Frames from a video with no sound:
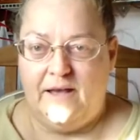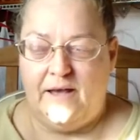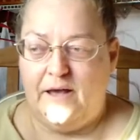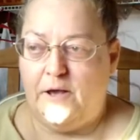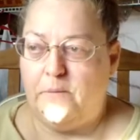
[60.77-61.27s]

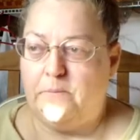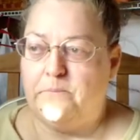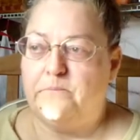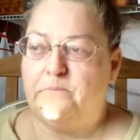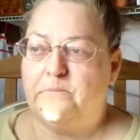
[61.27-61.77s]

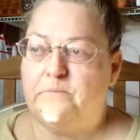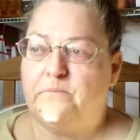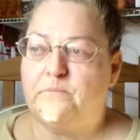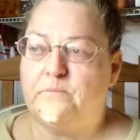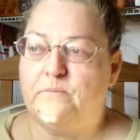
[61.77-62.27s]

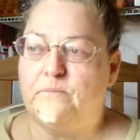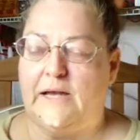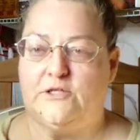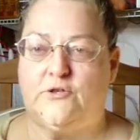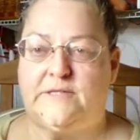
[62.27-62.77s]

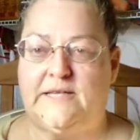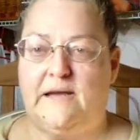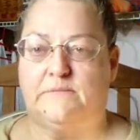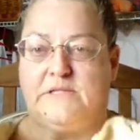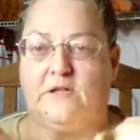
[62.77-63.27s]
As you see,
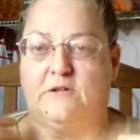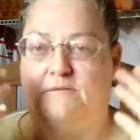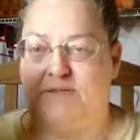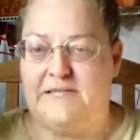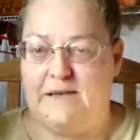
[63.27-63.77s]
I'm still in
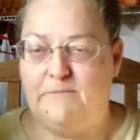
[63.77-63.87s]
the same